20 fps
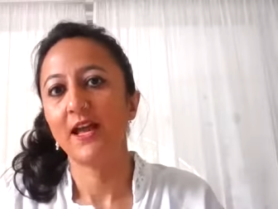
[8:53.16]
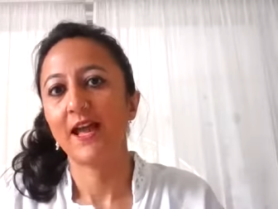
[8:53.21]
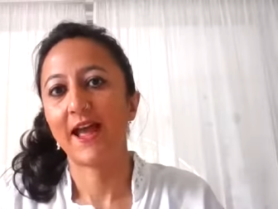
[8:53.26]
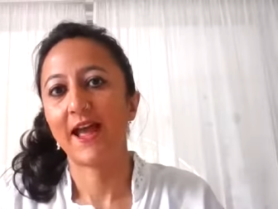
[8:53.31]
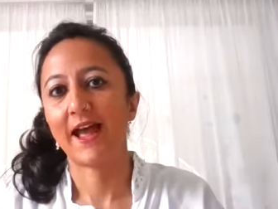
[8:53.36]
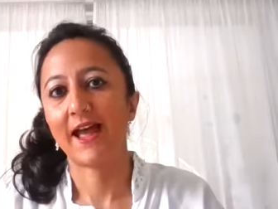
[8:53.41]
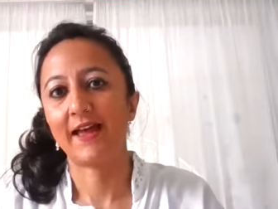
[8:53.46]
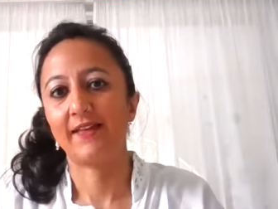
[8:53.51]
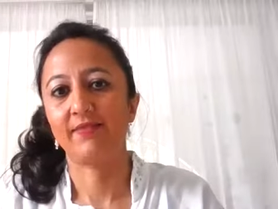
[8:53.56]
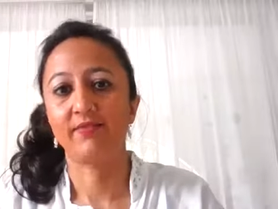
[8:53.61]

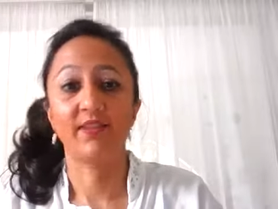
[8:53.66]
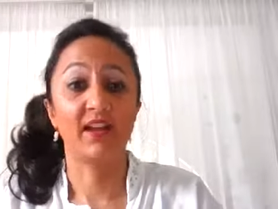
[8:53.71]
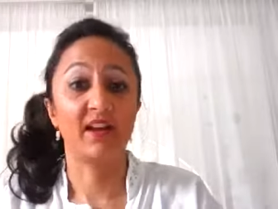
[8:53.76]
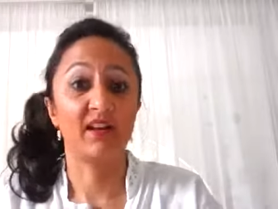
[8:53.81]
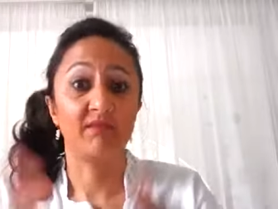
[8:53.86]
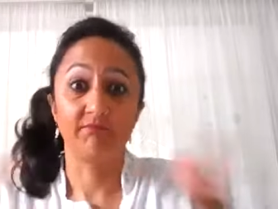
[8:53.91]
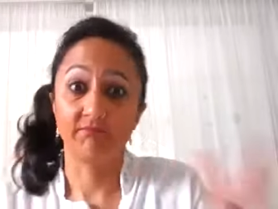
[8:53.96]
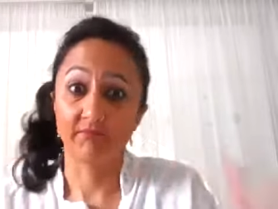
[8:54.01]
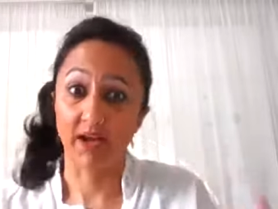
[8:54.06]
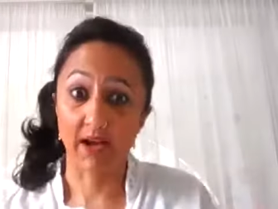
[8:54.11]
and
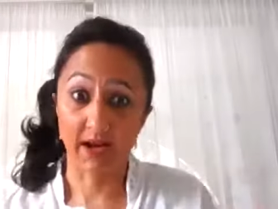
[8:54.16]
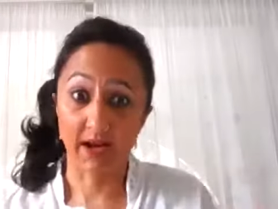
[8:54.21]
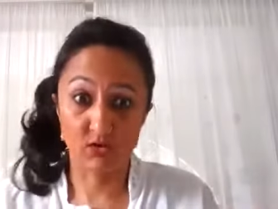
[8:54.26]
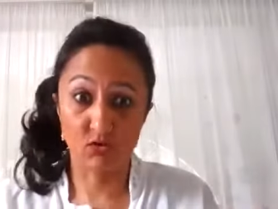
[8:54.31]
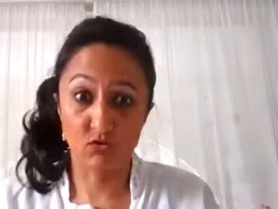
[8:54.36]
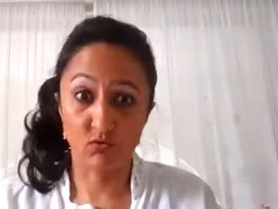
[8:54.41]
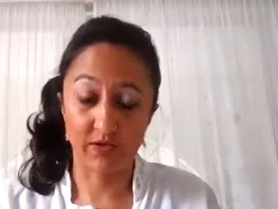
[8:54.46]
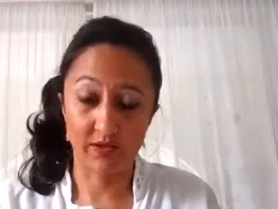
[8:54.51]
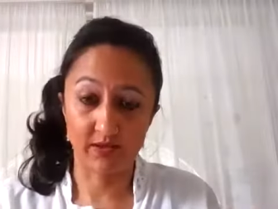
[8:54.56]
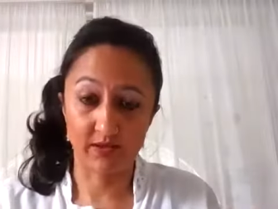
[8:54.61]
then I
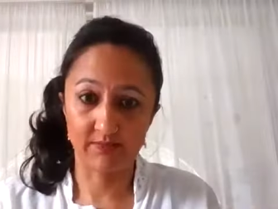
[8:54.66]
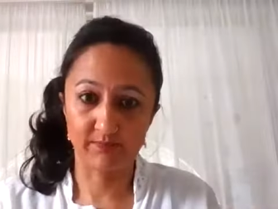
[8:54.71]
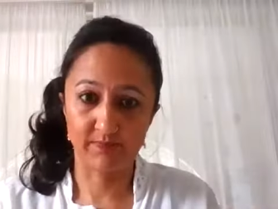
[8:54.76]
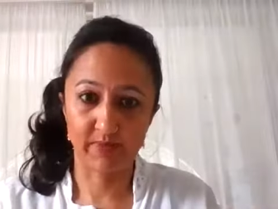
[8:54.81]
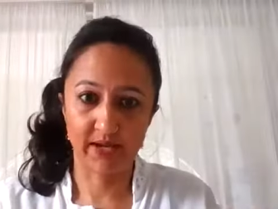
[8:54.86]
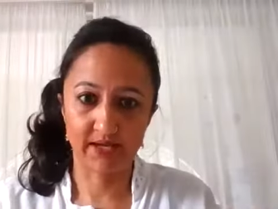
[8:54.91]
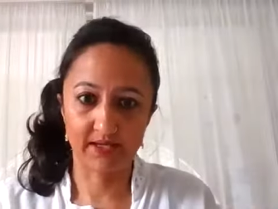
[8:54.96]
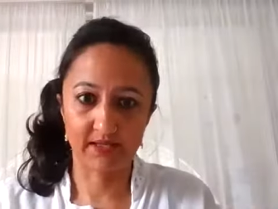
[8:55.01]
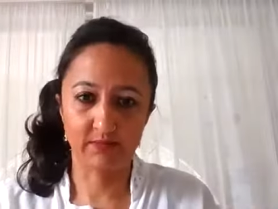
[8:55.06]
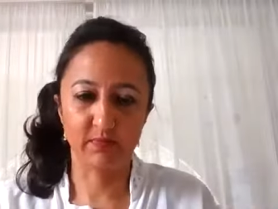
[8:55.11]
enjoy the
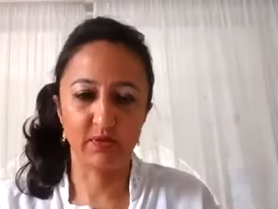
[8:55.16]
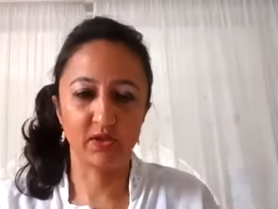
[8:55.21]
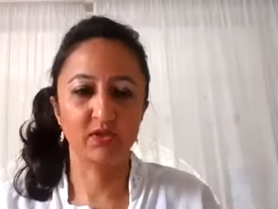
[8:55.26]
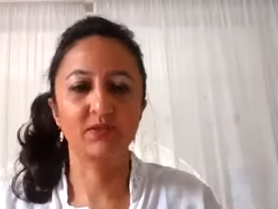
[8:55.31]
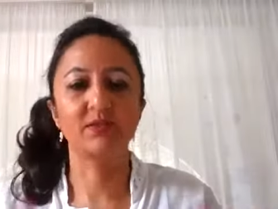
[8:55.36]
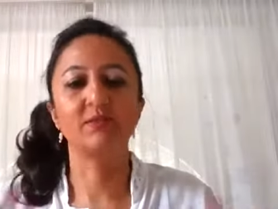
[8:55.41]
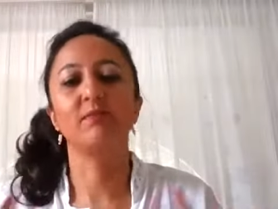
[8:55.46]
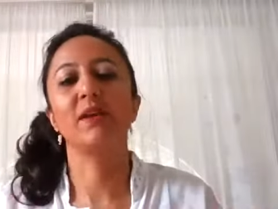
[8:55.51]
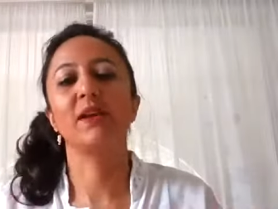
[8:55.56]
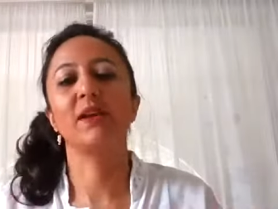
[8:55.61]
space because
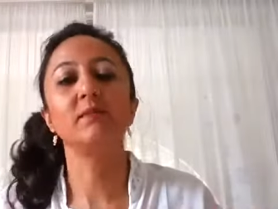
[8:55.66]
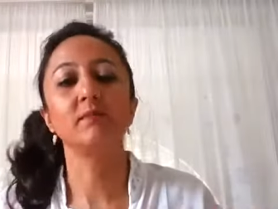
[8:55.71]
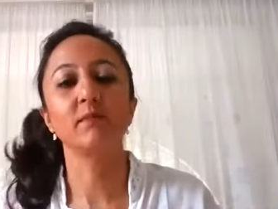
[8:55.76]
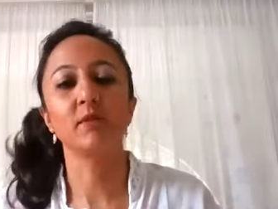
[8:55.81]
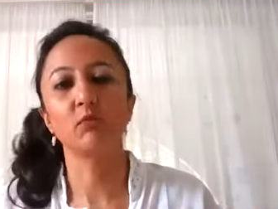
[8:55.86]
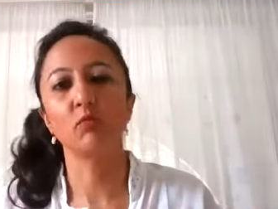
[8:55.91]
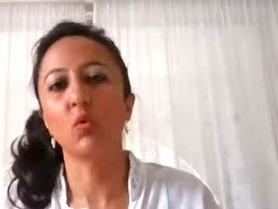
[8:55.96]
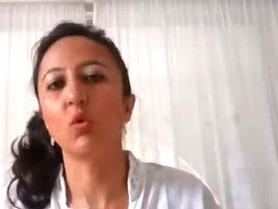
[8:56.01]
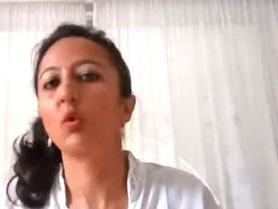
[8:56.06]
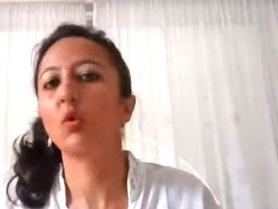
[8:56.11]
it makes me
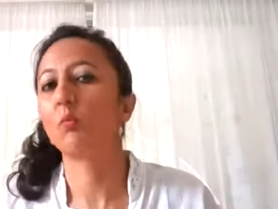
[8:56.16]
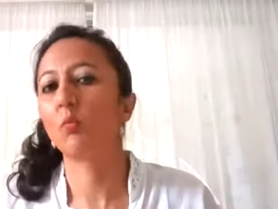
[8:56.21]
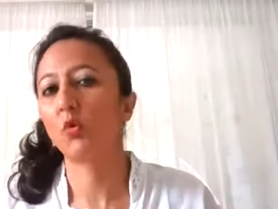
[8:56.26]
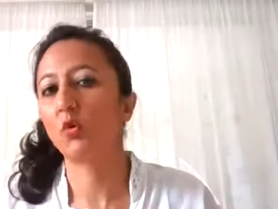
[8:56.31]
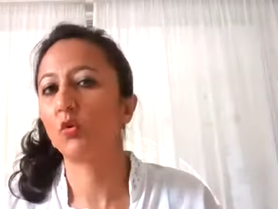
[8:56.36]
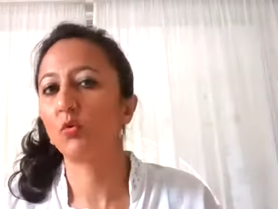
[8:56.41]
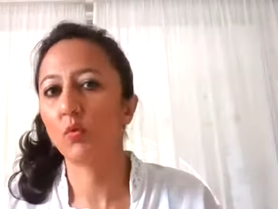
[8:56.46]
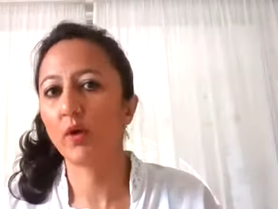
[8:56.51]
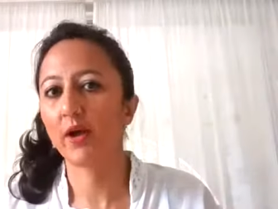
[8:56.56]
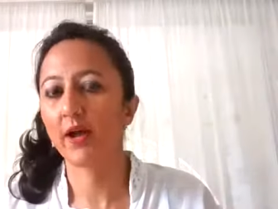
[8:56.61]
more
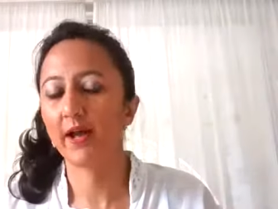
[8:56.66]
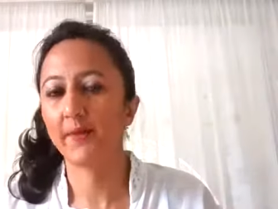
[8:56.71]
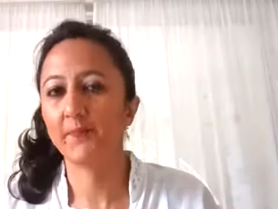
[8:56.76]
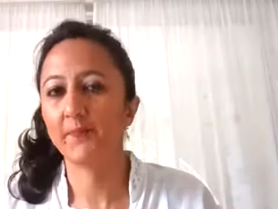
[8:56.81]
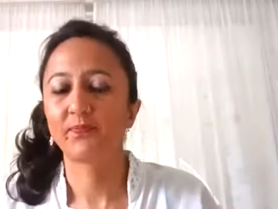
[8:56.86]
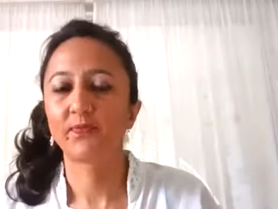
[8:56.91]
aware.